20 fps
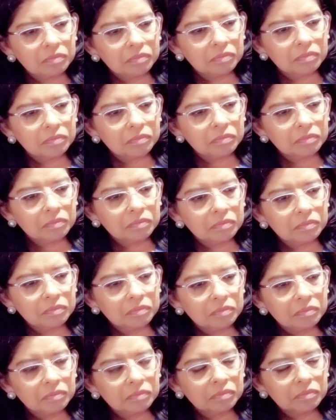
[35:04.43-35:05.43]

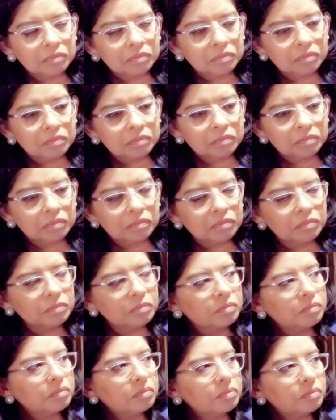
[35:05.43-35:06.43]

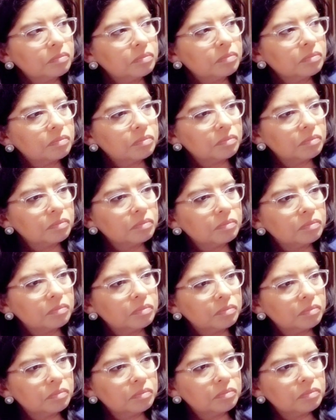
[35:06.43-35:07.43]

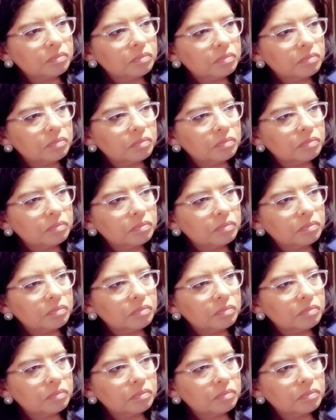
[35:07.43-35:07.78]
(not speaking)